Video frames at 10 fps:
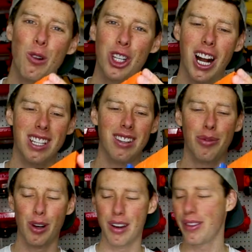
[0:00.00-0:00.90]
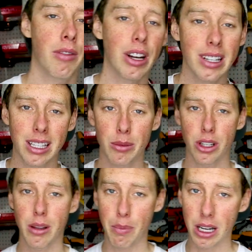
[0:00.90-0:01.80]
4 shots in the front. Very similar
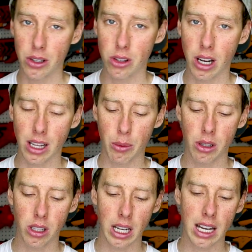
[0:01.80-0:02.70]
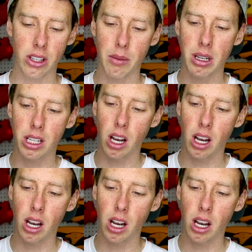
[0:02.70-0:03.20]
to the barrel strike that we were looking at just a minute